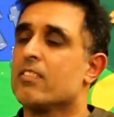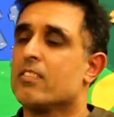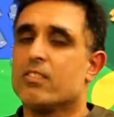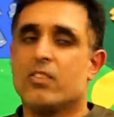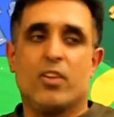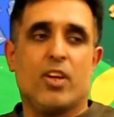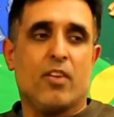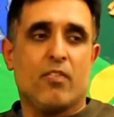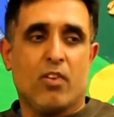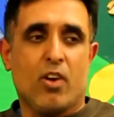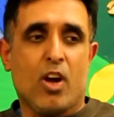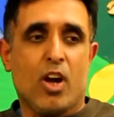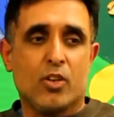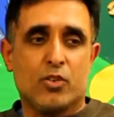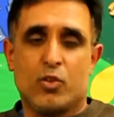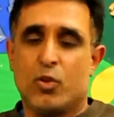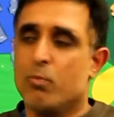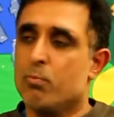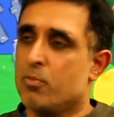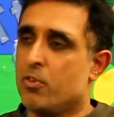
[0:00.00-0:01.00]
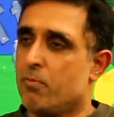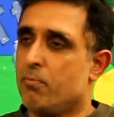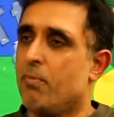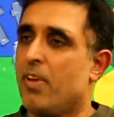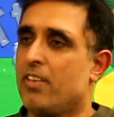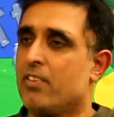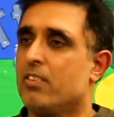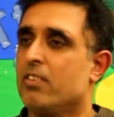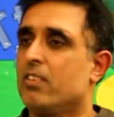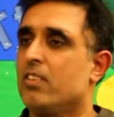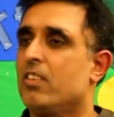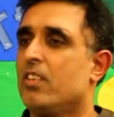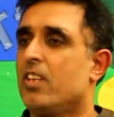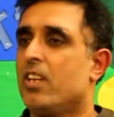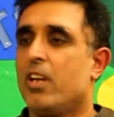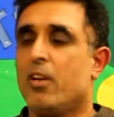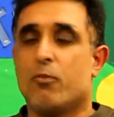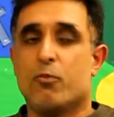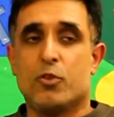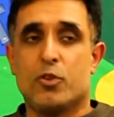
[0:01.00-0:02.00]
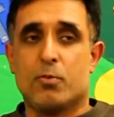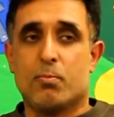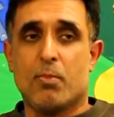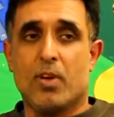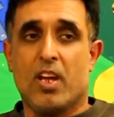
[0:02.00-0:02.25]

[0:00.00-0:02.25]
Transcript: So you have large lumps of metal which